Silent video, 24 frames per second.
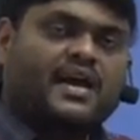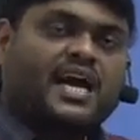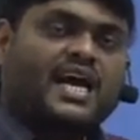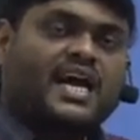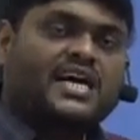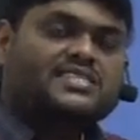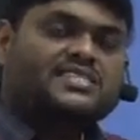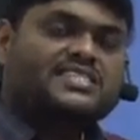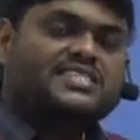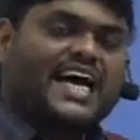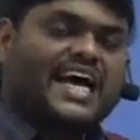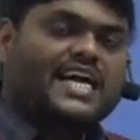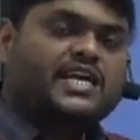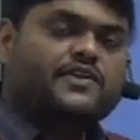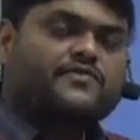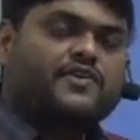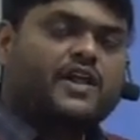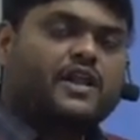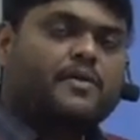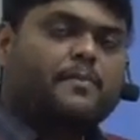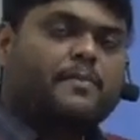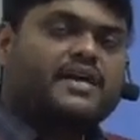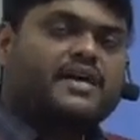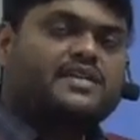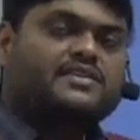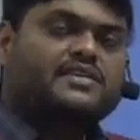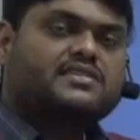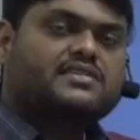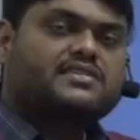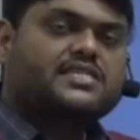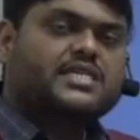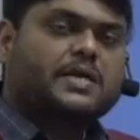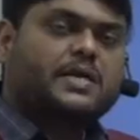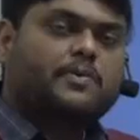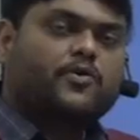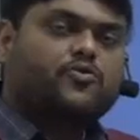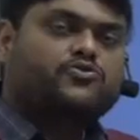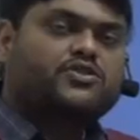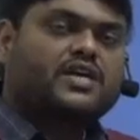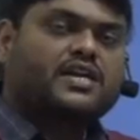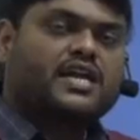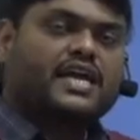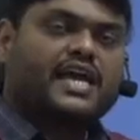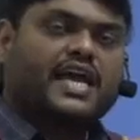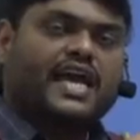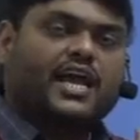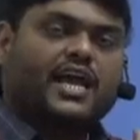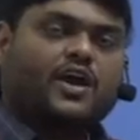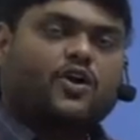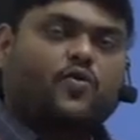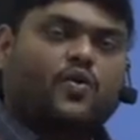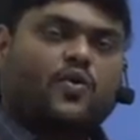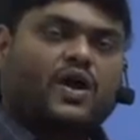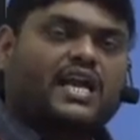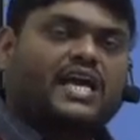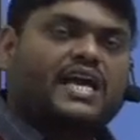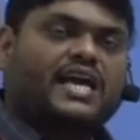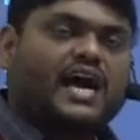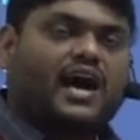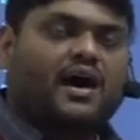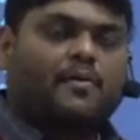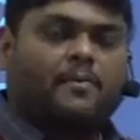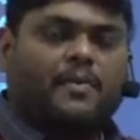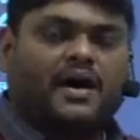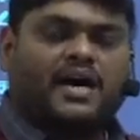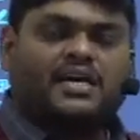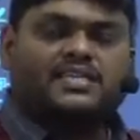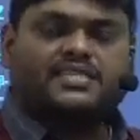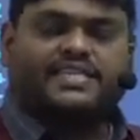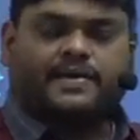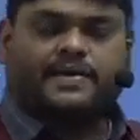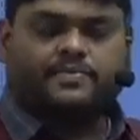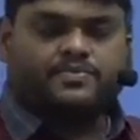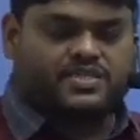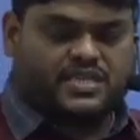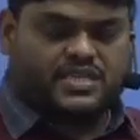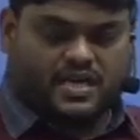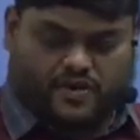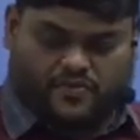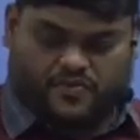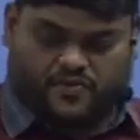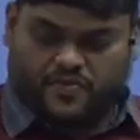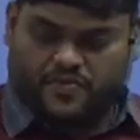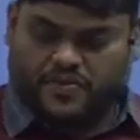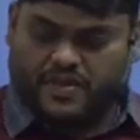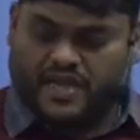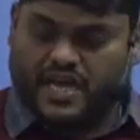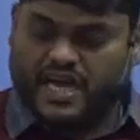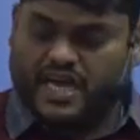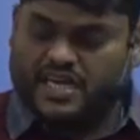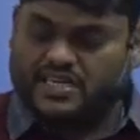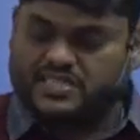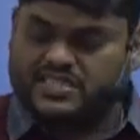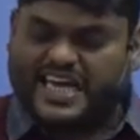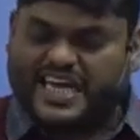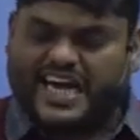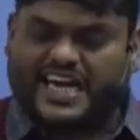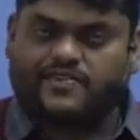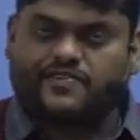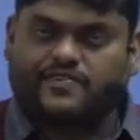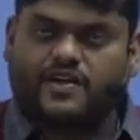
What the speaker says: that will be distributed equally among themselves. That